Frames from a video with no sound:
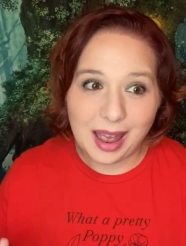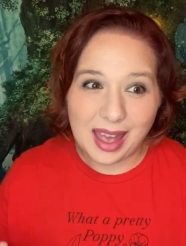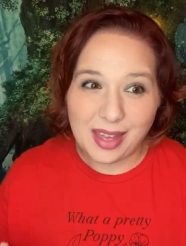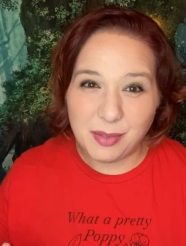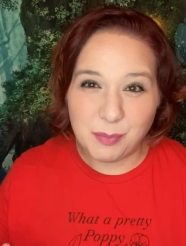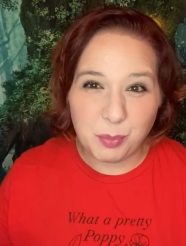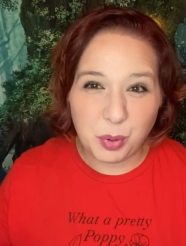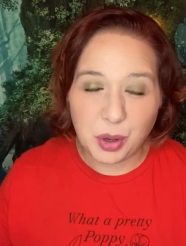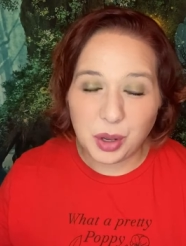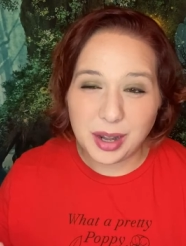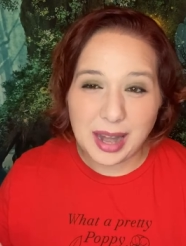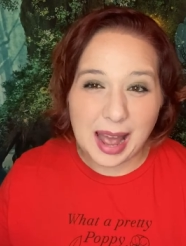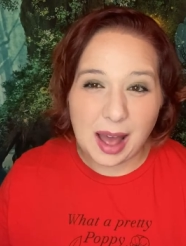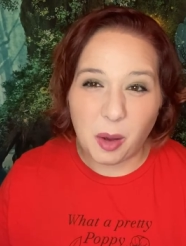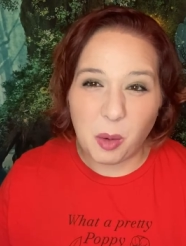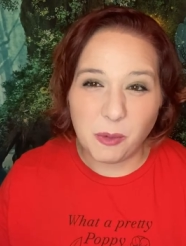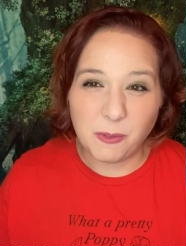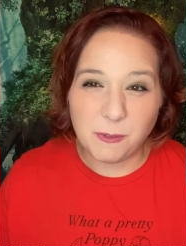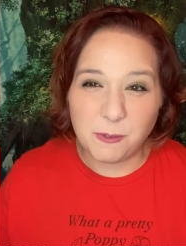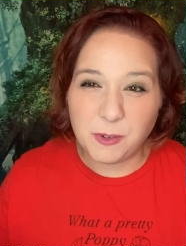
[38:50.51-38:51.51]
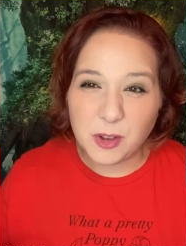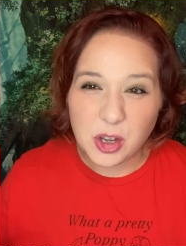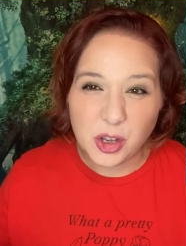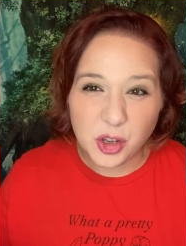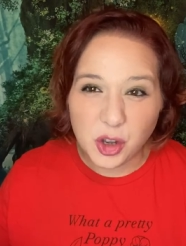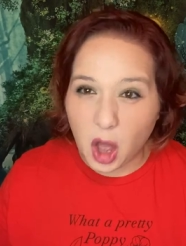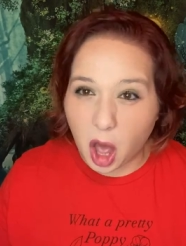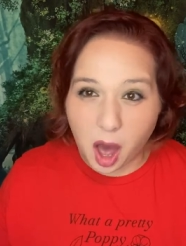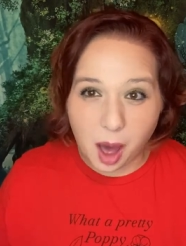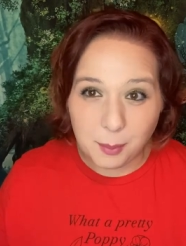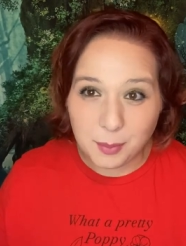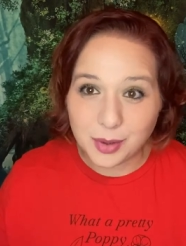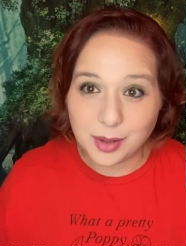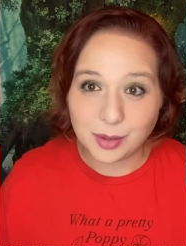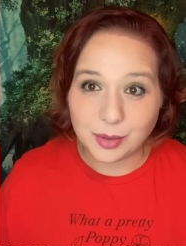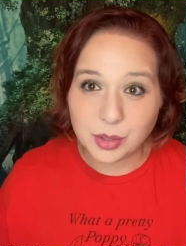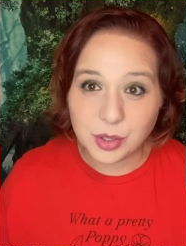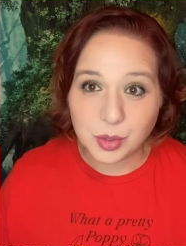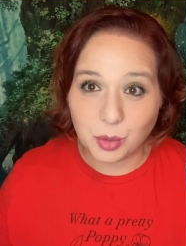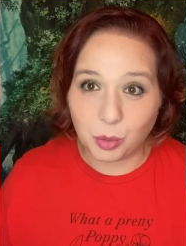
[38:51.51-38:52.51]
and put out
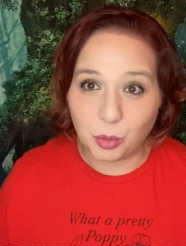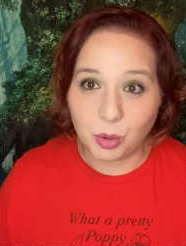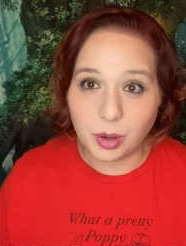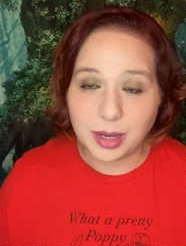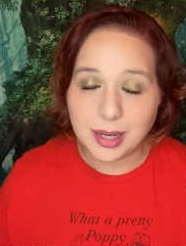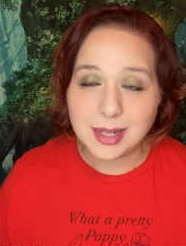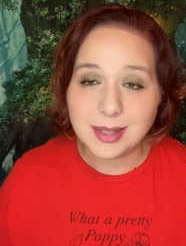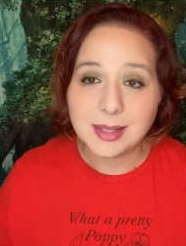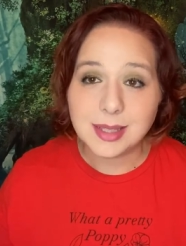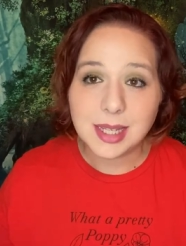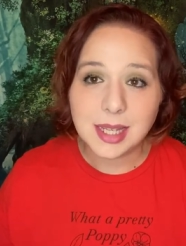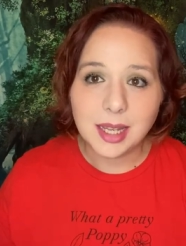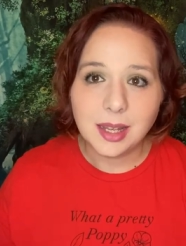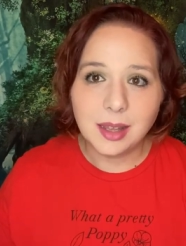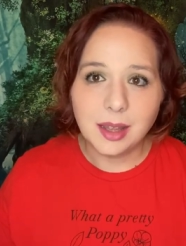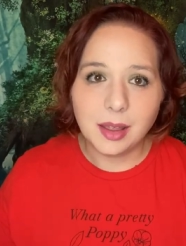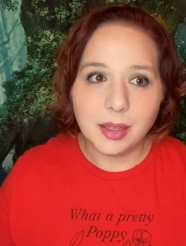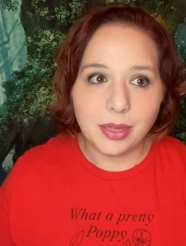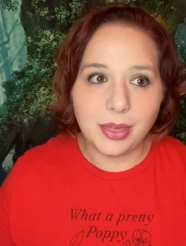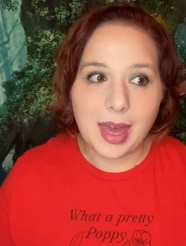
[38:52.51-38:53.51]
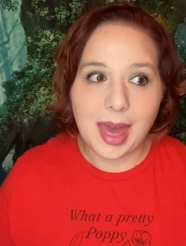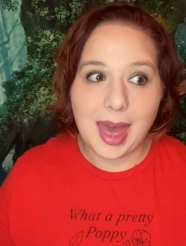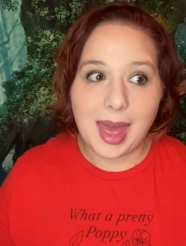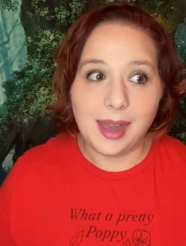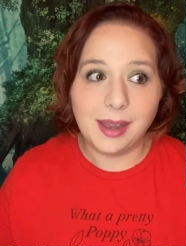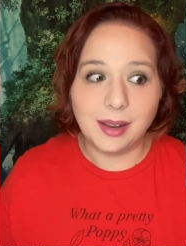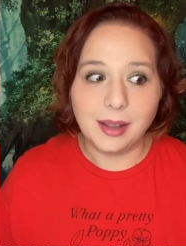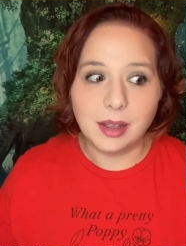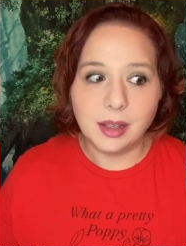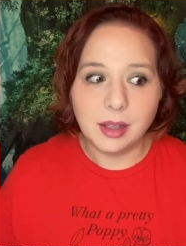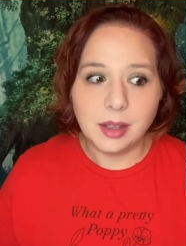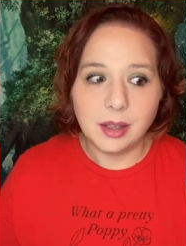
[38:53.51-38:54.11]
phenomenal stories that